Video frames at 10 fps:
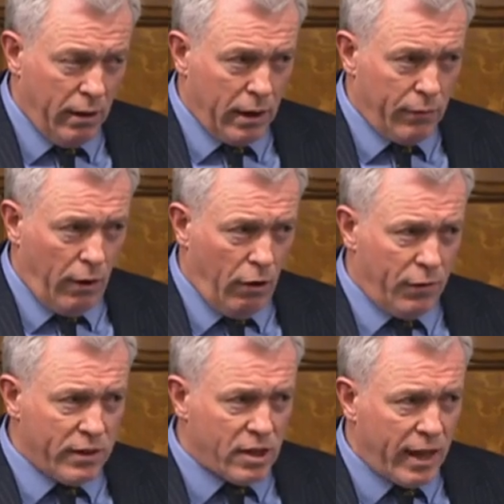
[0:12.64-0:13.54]
Given our
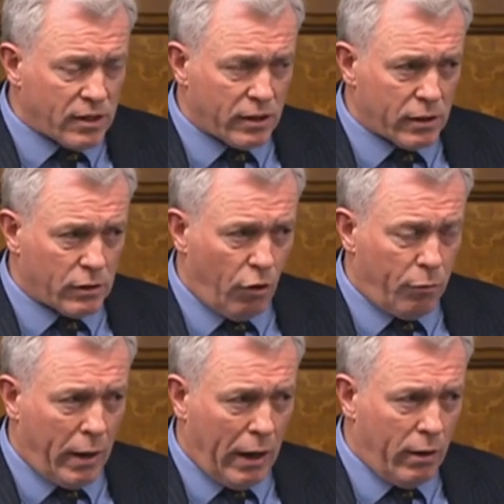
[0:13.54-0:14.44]
fantastic
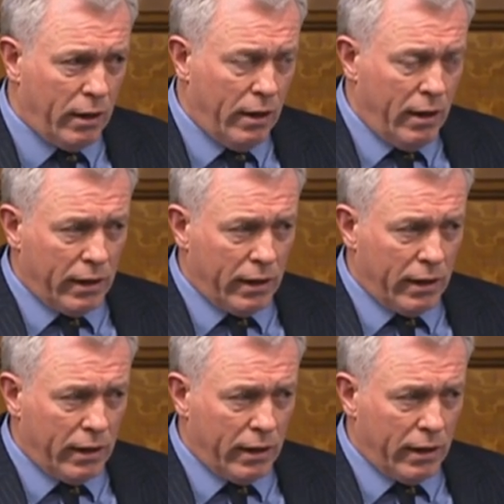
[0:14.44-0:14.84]
soft power,